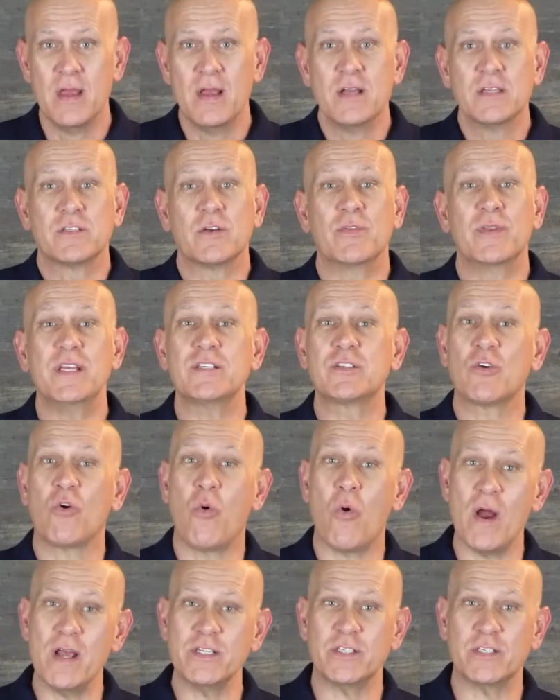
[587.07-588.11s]
So these
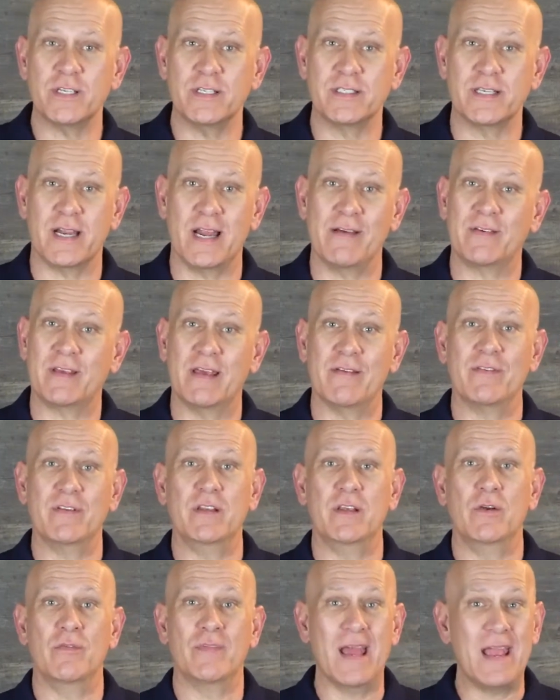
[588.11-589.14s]
questions that I've given
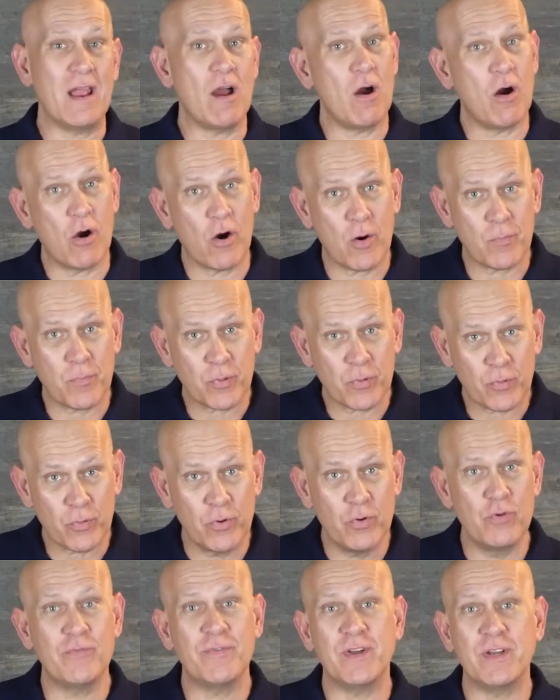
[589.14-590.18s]
you, they are
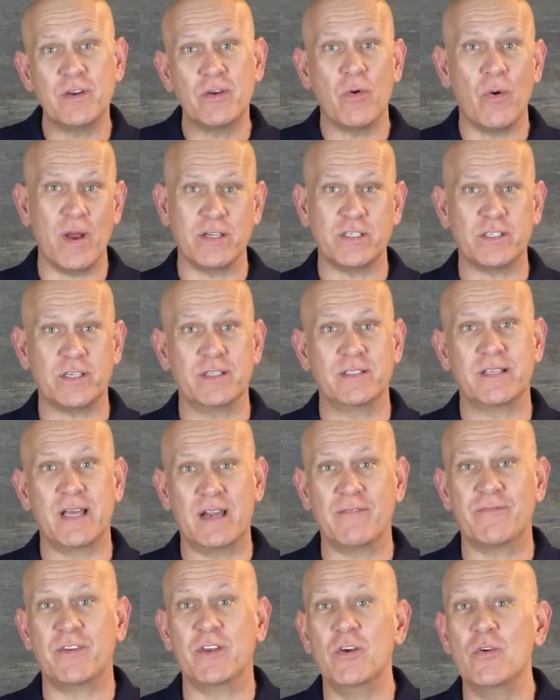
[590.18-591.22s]
proven questions that
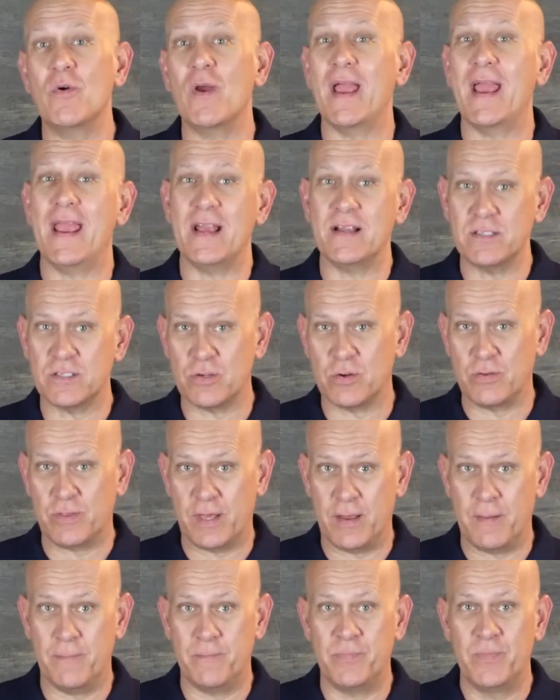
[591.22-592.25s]
if you answer
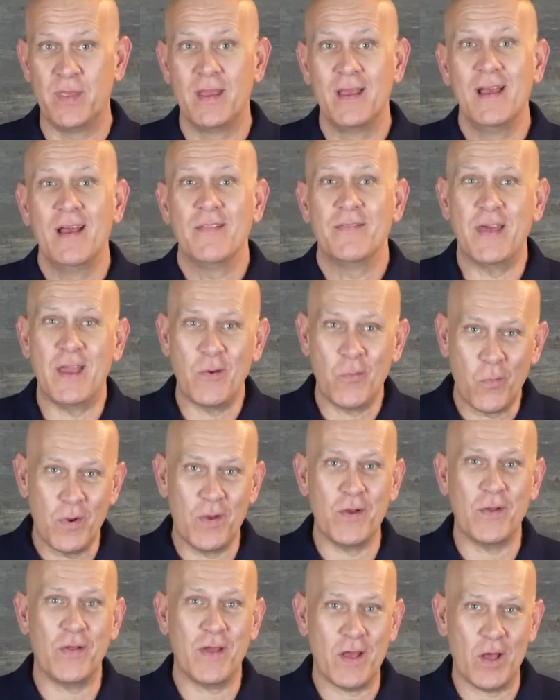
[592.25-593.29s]
them, they
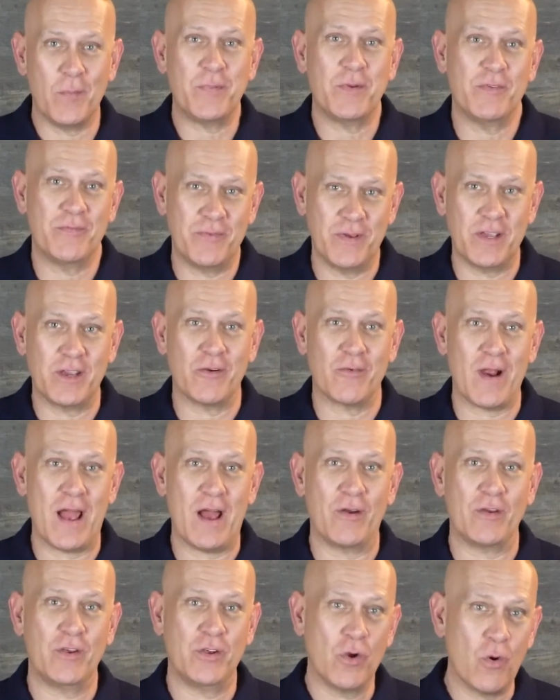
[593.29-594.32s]
will help you figure
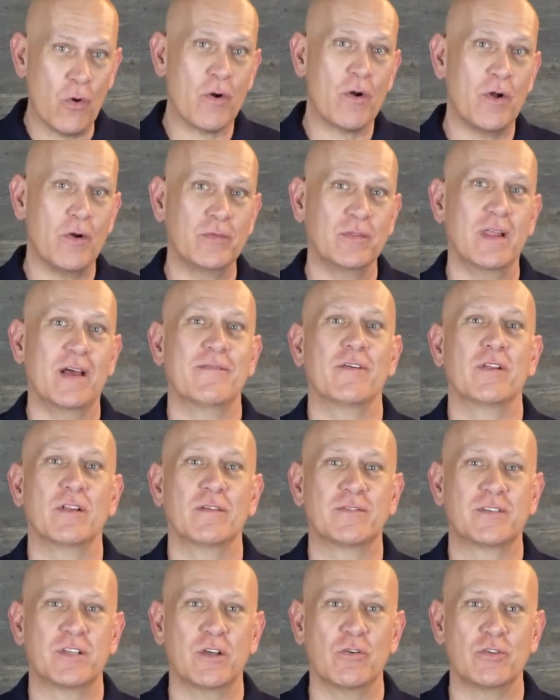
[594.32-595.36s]
out your own level of
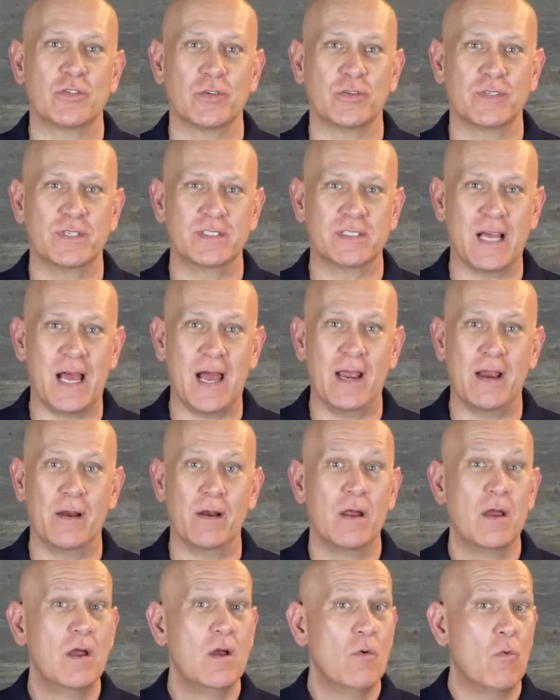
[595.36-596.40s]
social desire.
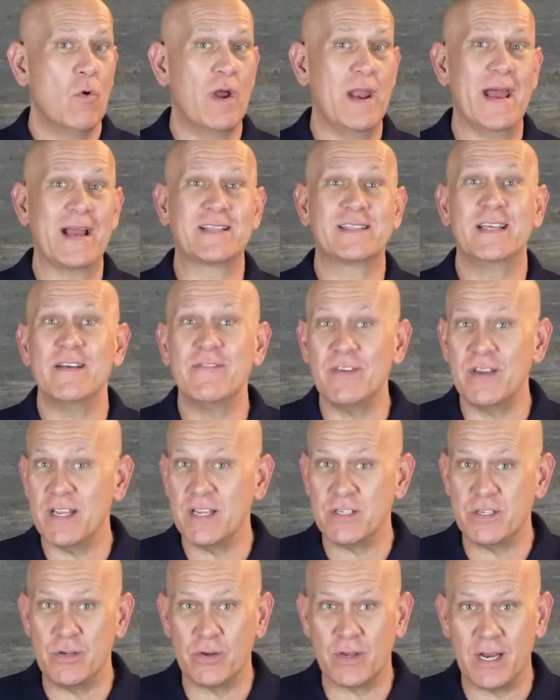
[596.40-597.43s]
what
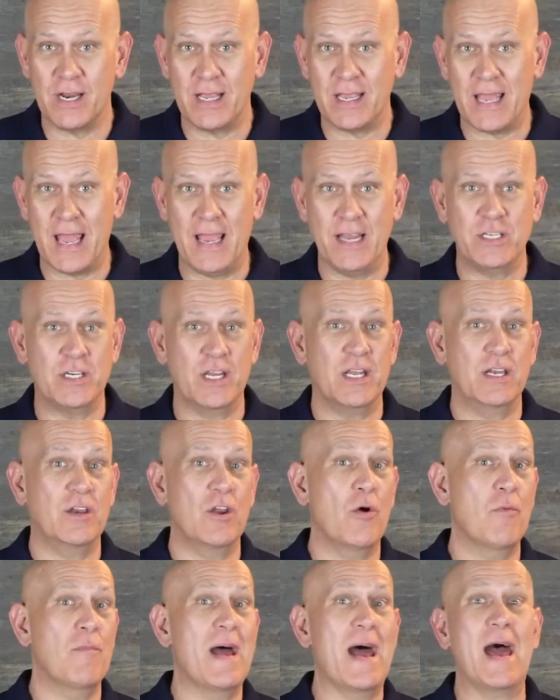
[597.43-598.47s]
activities you can engage in,
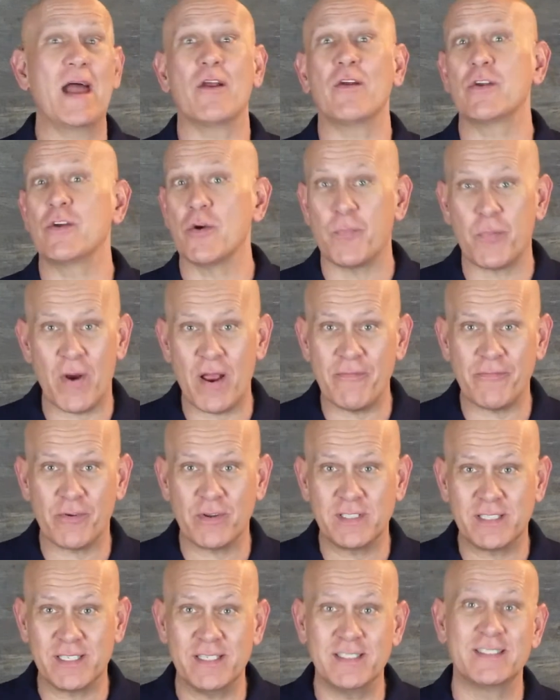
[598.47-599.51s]
no matter your
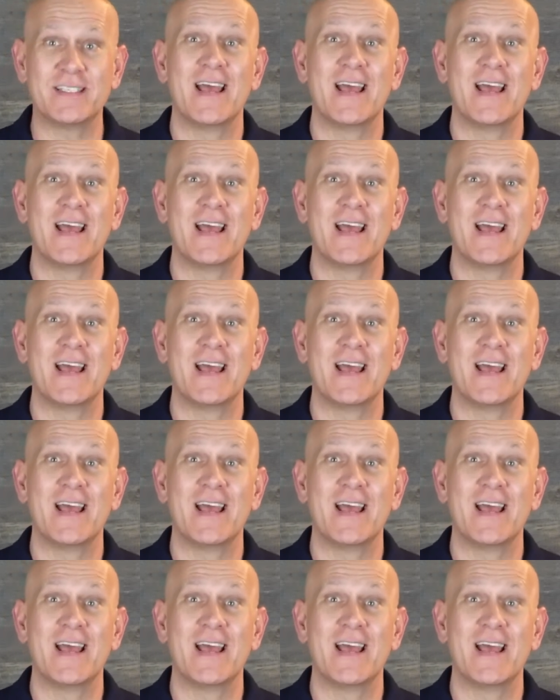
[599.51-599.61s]
preferences.